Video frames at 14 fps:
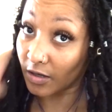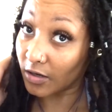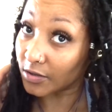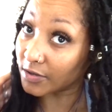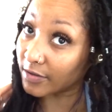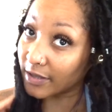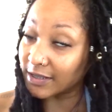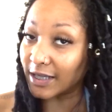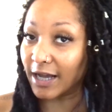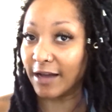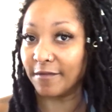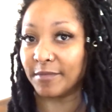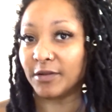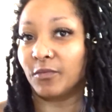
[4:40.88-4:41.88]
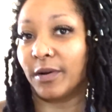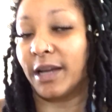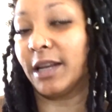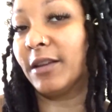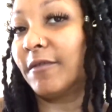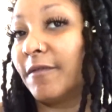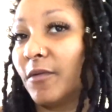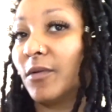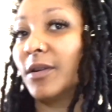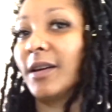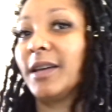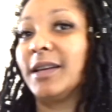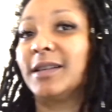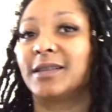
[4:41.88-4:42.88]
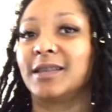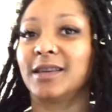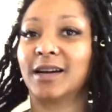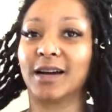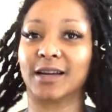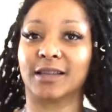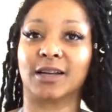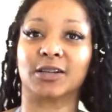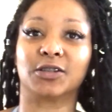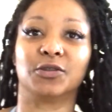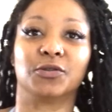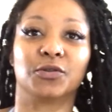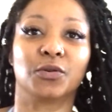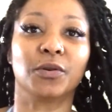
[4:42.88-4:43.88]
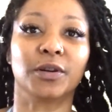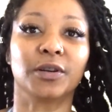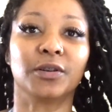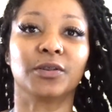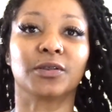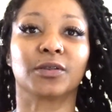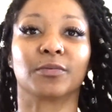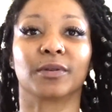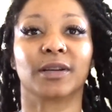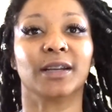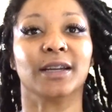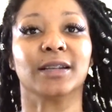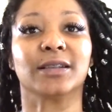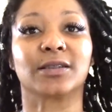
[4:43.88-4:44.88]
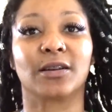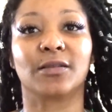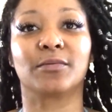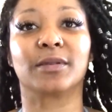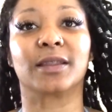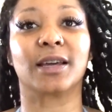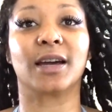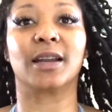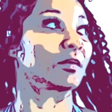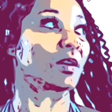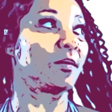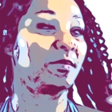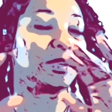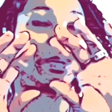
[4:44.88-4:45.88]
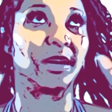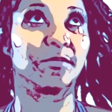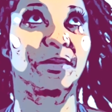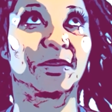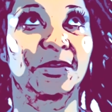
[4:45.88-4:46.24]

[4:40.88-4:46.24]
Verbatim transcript: all you guys have been waiting for is the eyelash tutorial, so we're gonna get started with that. I mean, the eyebrow